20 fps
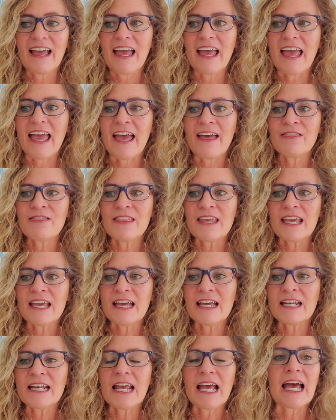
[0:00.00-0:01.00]
And
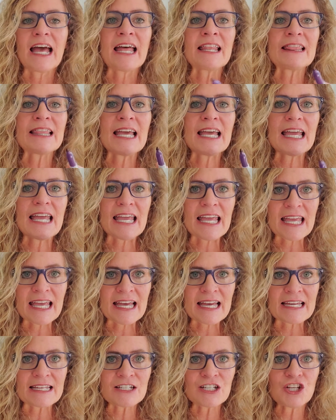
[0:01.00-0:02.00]
then at the
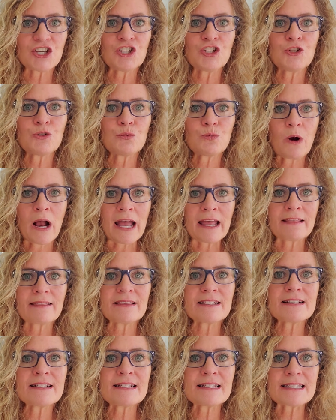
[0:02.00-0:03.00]
end, you write
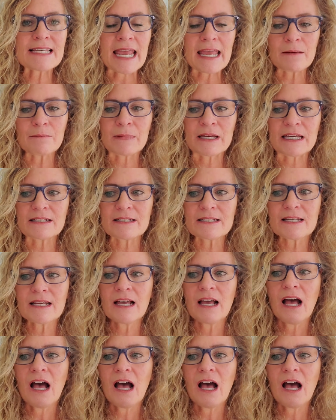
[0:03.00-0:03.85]
the statement,